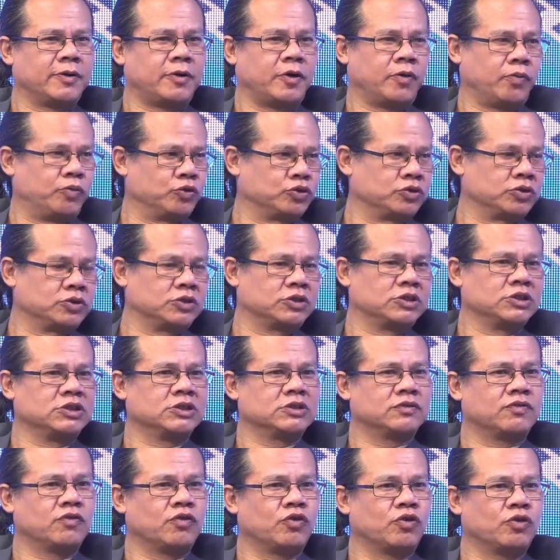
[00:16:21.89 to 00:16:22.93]
opportunities
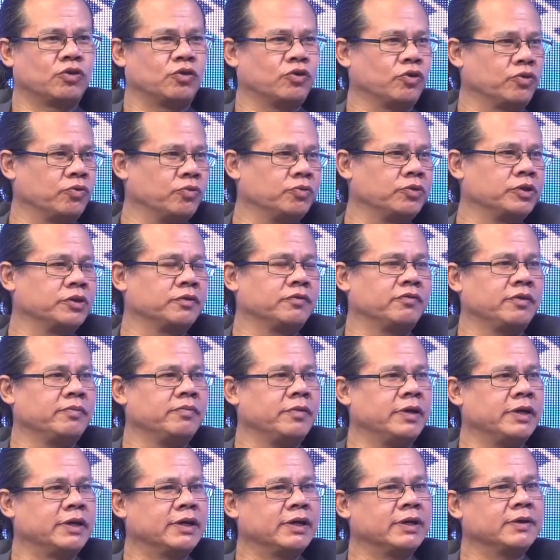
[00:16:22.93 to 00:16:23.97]
for documentary
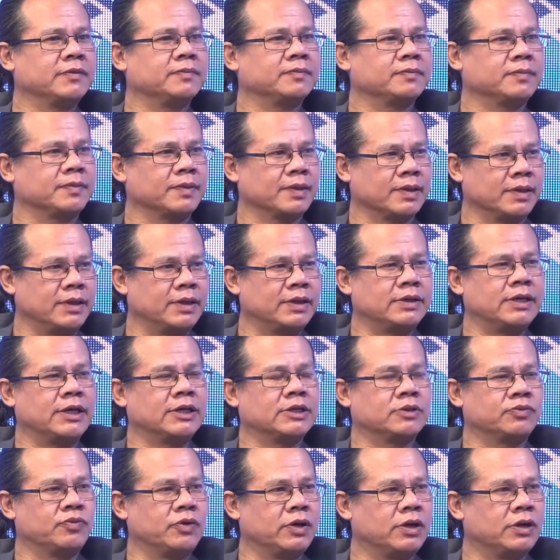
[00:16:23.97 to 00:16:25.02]
filmmaking as well. Okay, yeah,
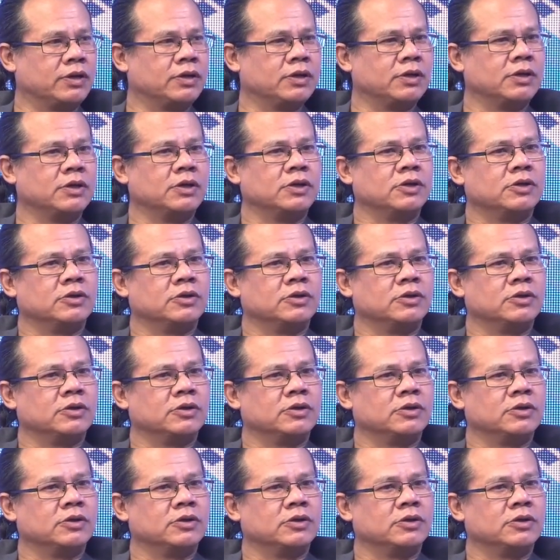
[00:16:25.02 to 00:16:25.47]
as well. Uh-huh.